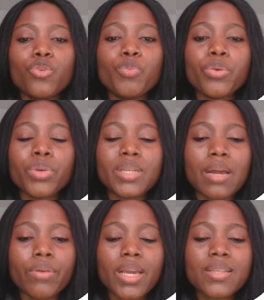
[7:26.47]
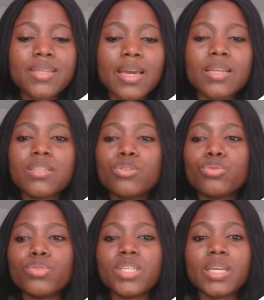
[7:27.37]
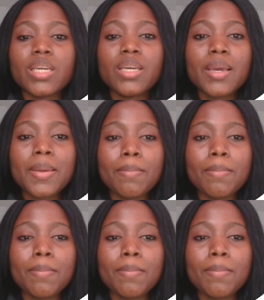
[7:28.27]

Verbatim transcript: you'll be redirected to the